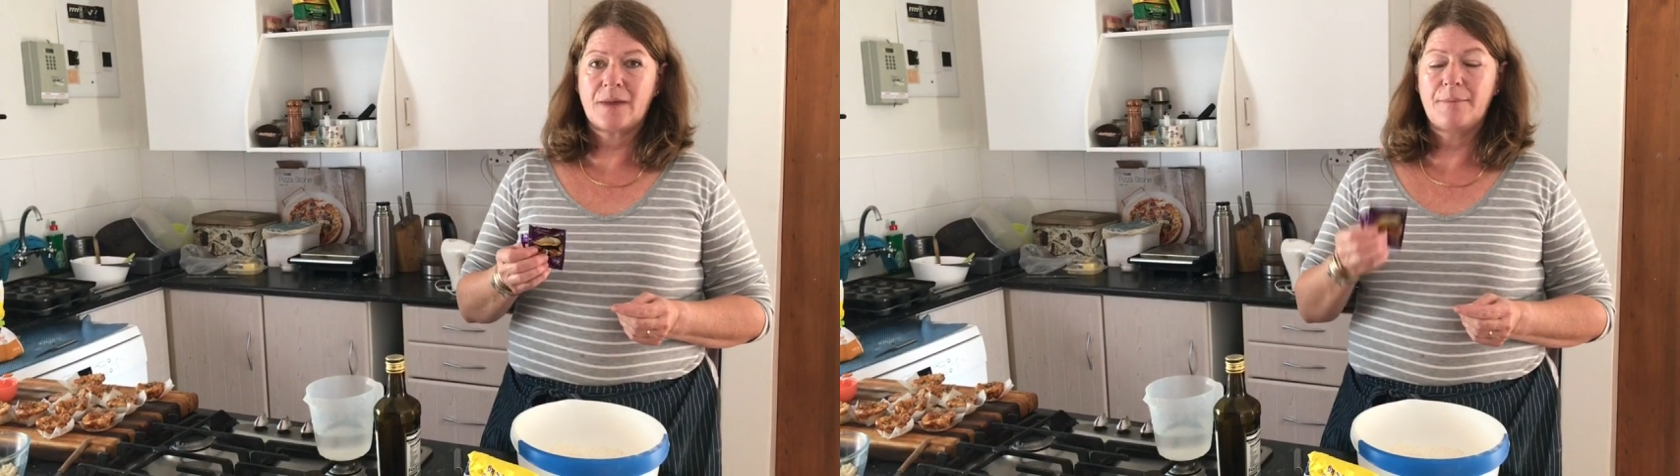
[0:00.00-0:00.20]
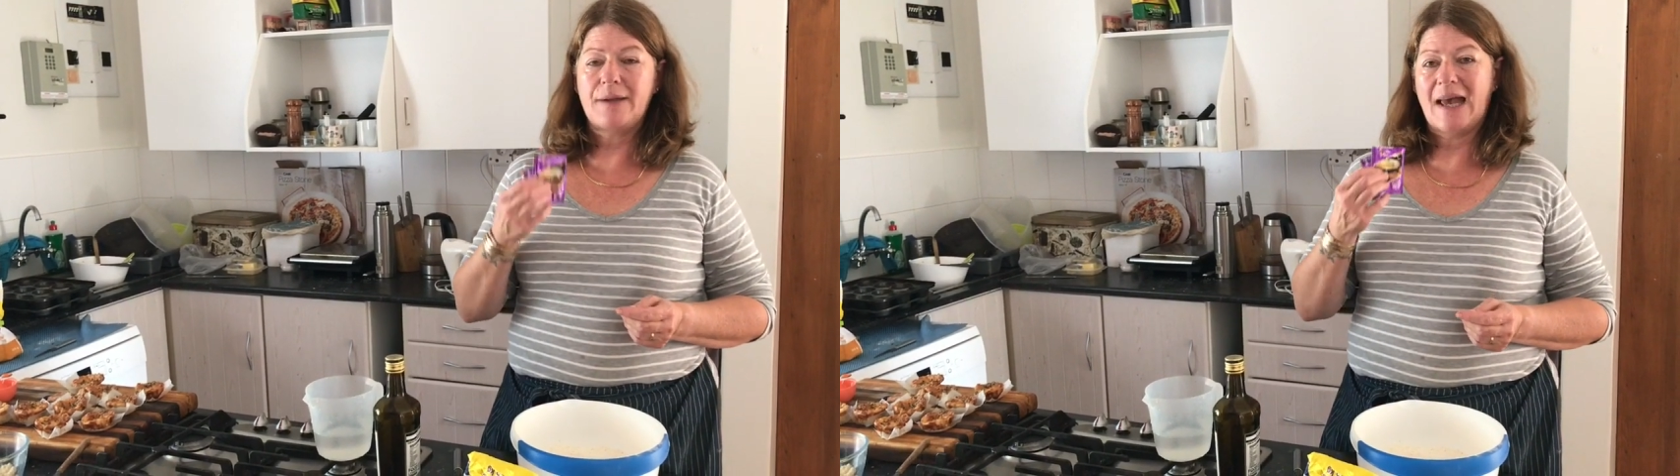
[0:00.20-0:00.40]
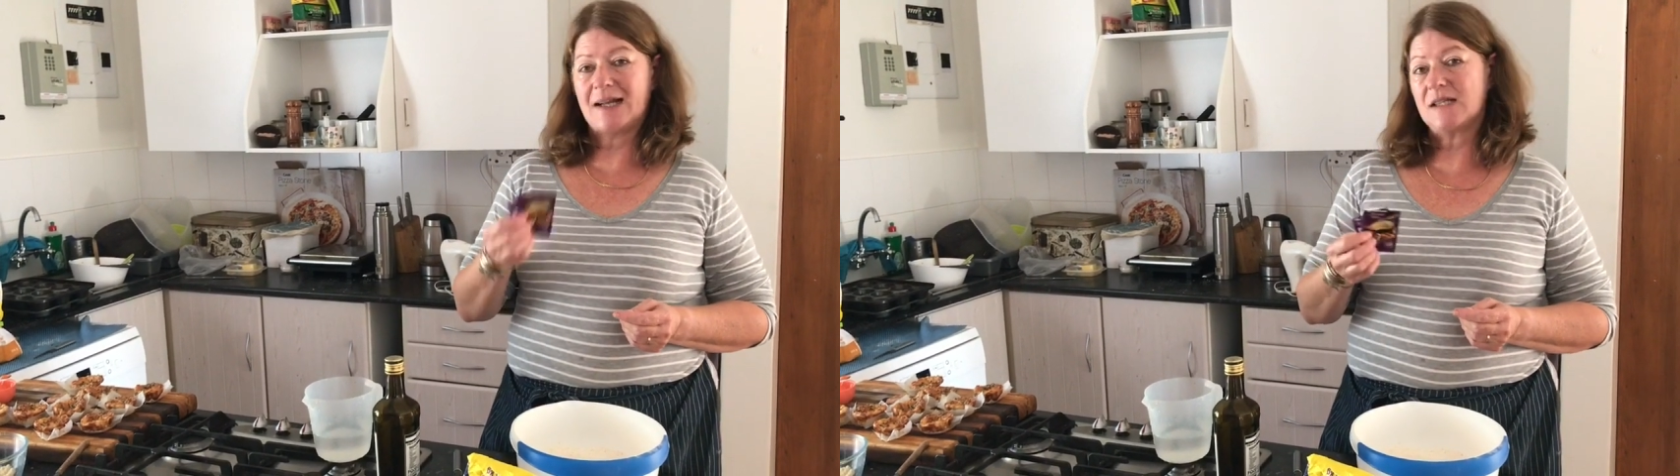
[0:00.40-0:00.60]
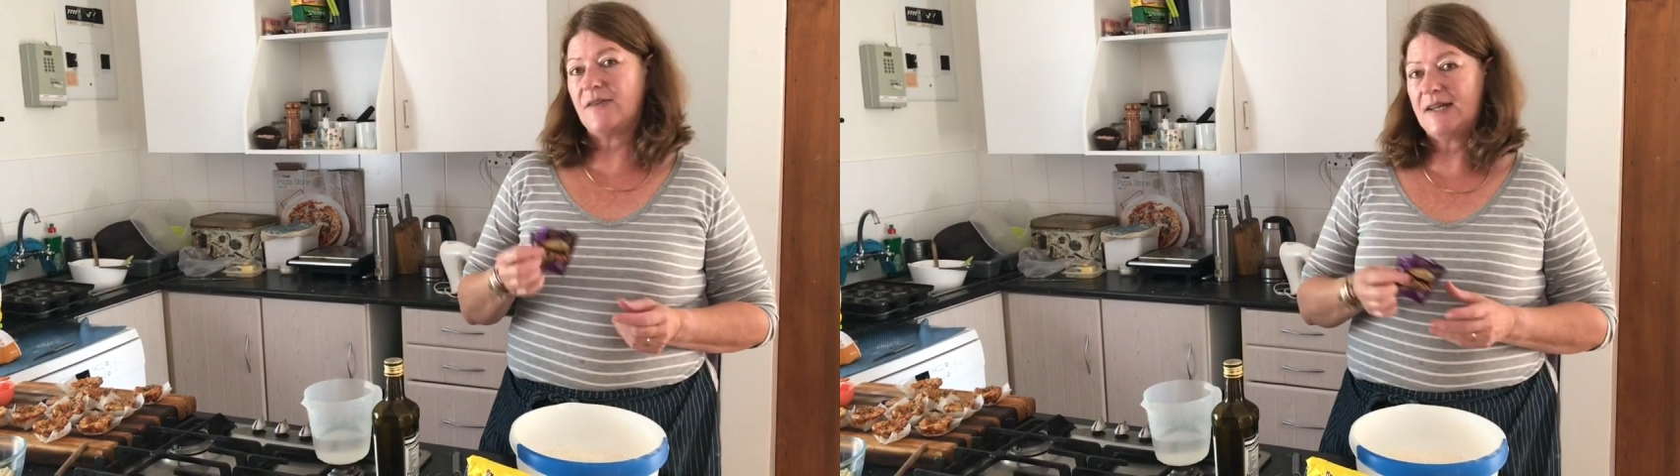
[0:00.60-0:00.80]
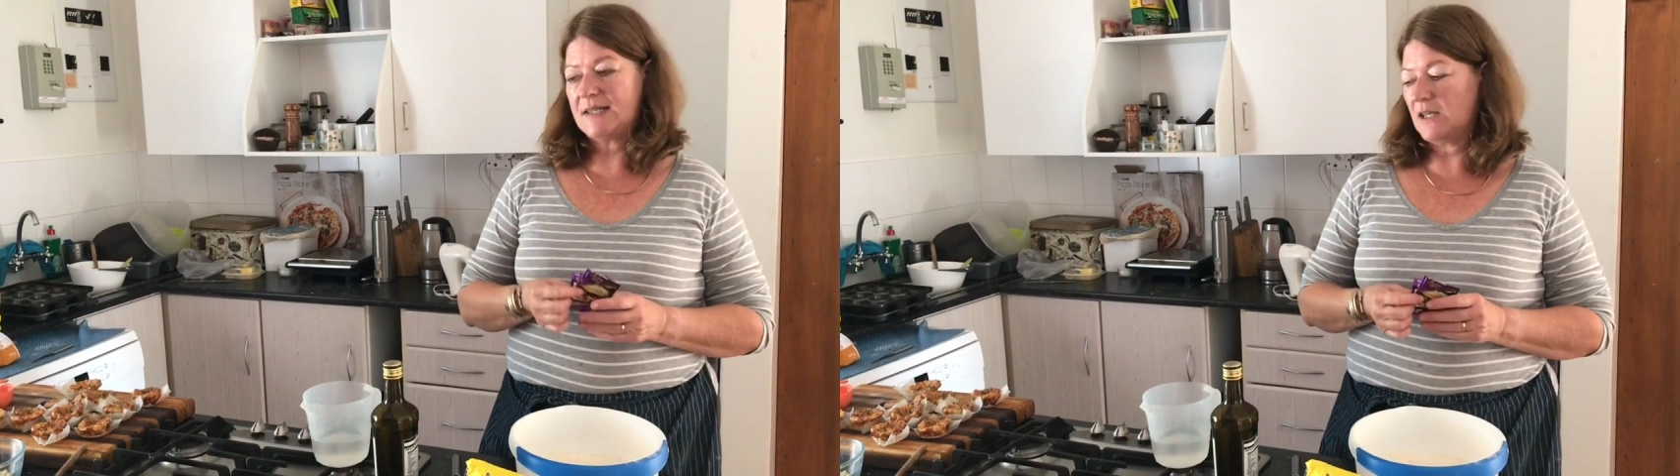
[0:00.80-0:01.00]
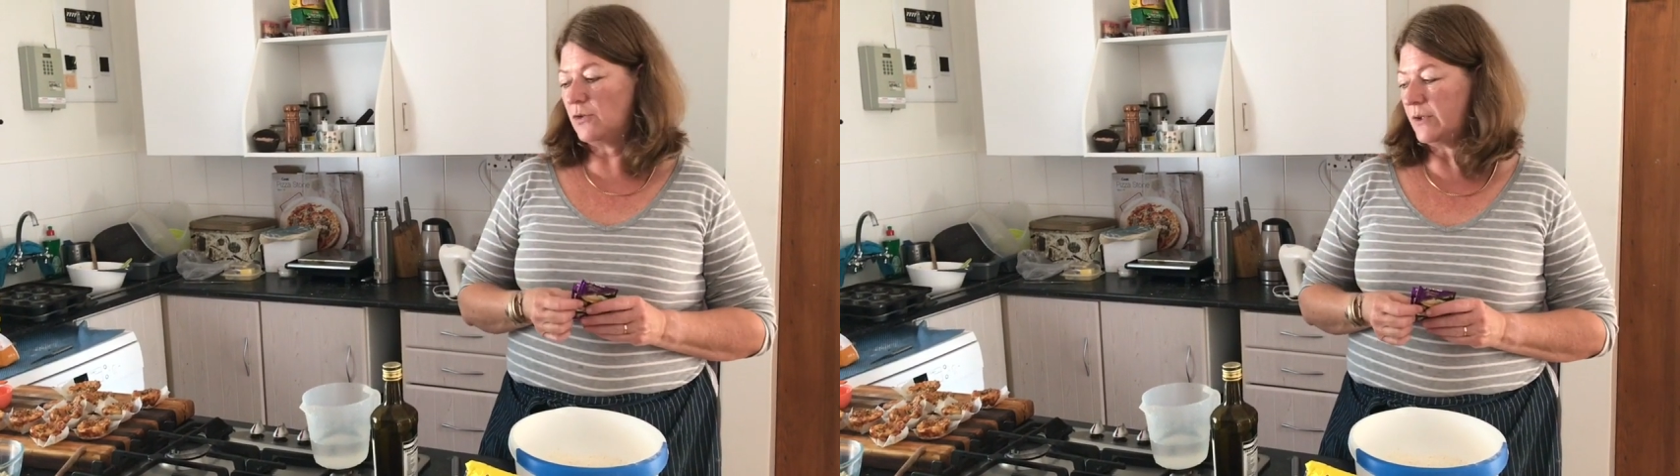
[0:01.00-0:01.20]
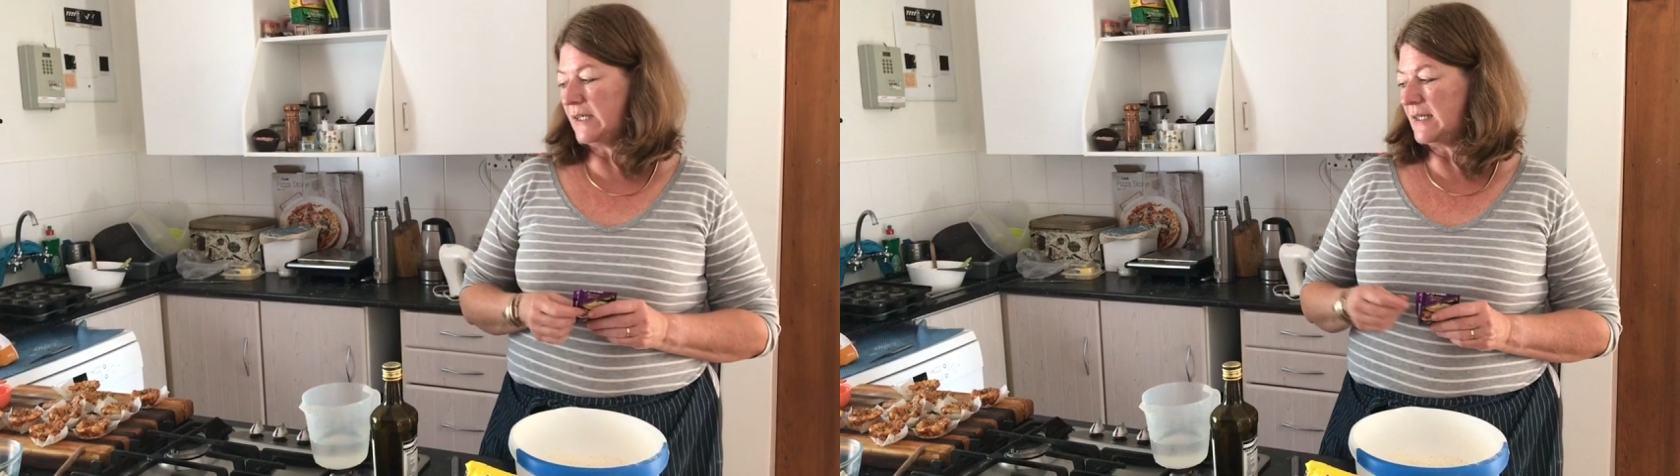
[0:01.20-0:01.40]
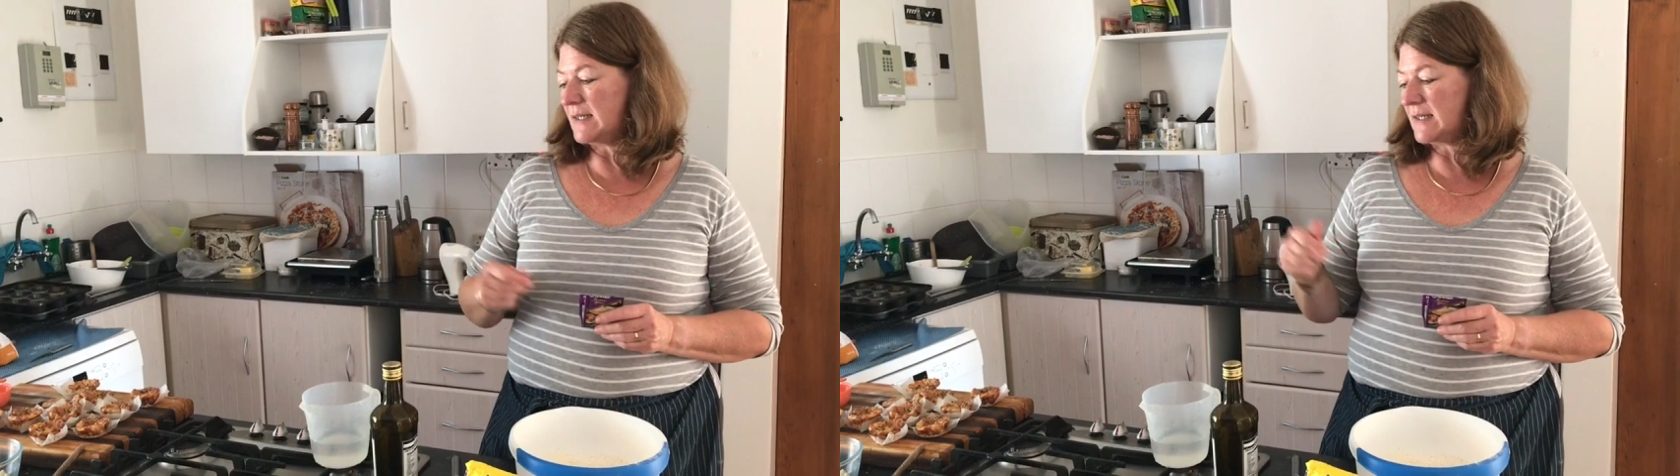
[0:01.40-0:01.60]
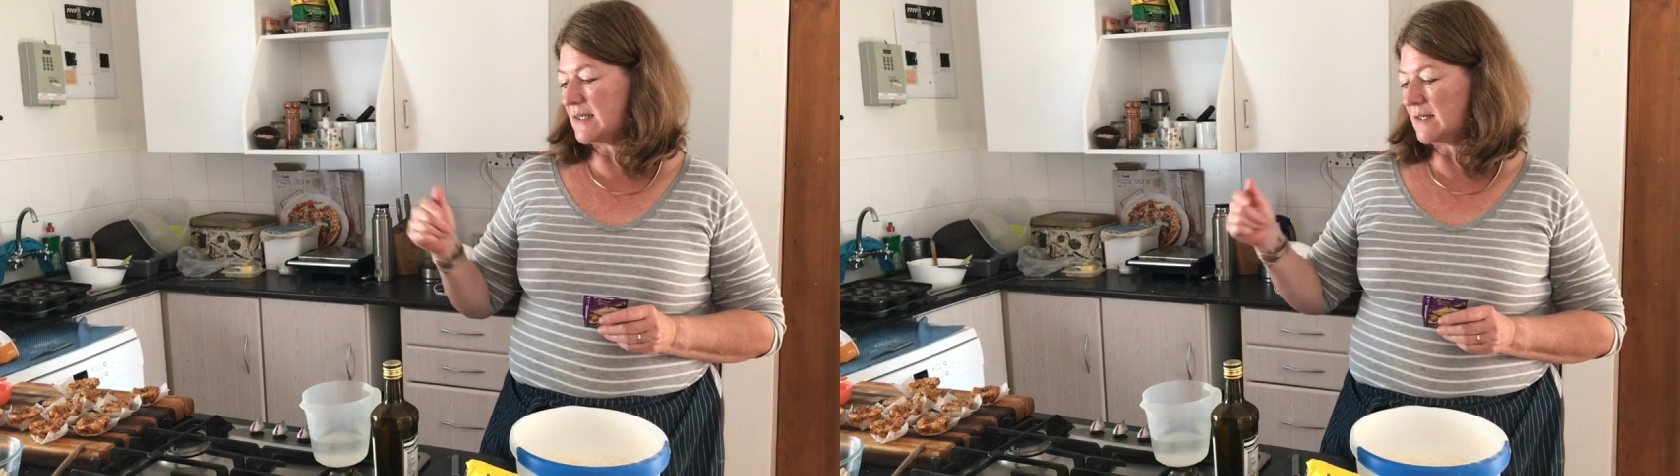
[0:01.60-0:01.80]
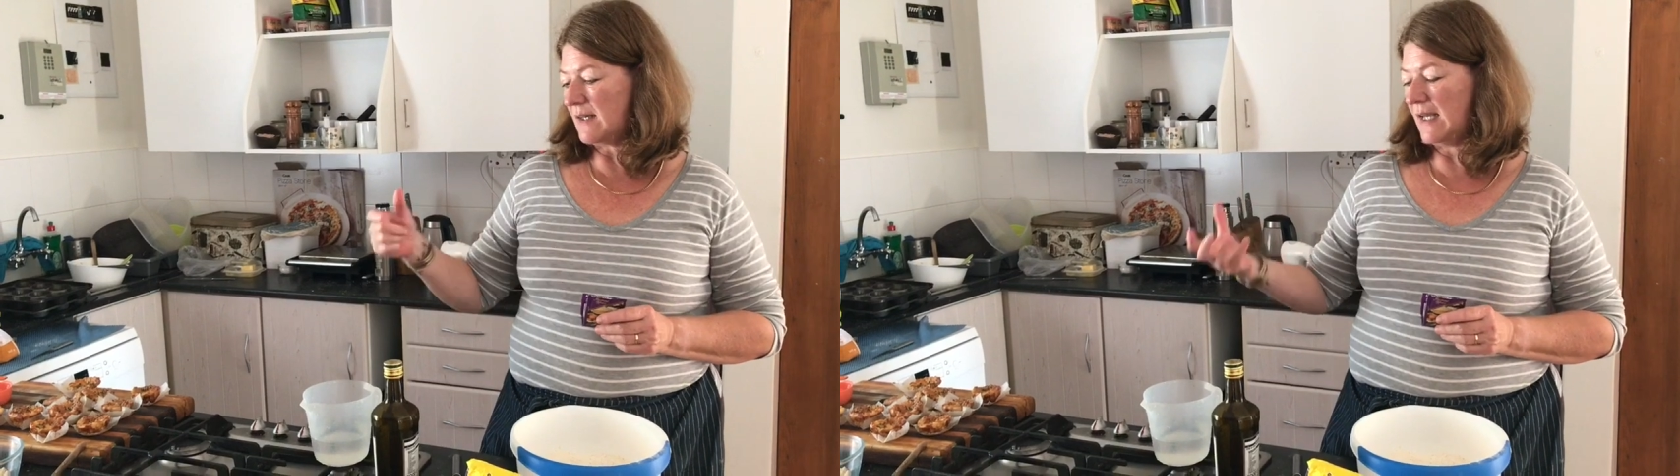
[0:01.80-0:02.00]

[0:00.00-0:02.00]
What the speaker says: be activating your yeast